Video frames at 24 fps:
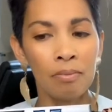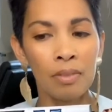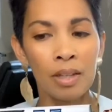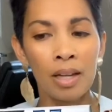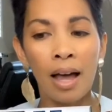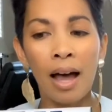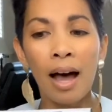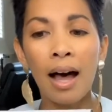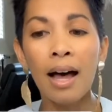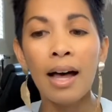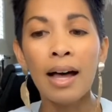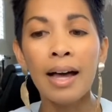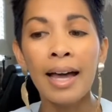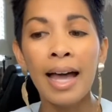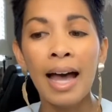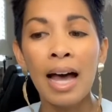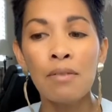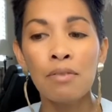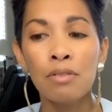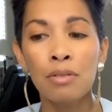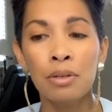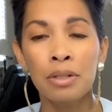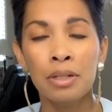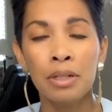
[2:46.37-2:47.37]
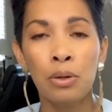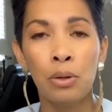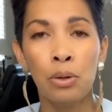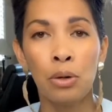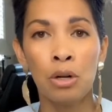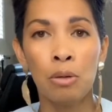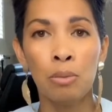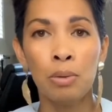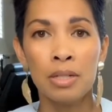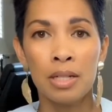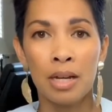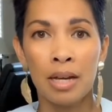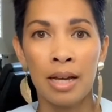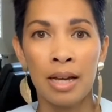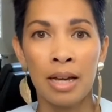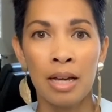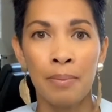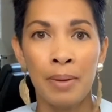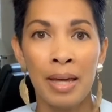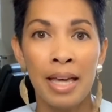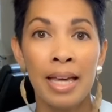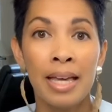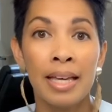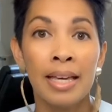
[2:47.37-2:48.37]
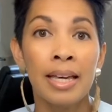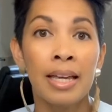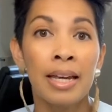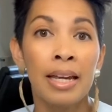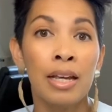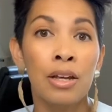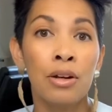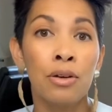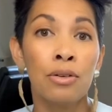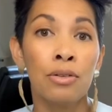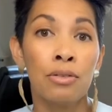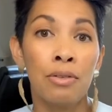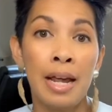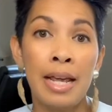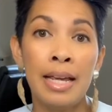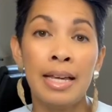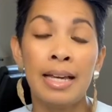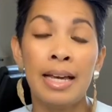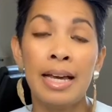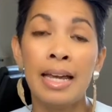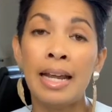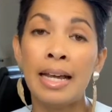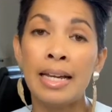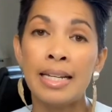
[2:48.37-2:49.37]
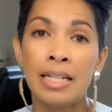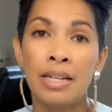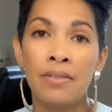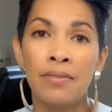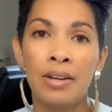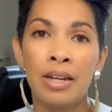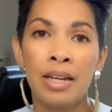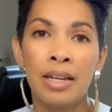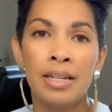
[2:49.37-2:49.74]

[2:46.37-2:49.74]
I have a really horrible time getting great connectivity.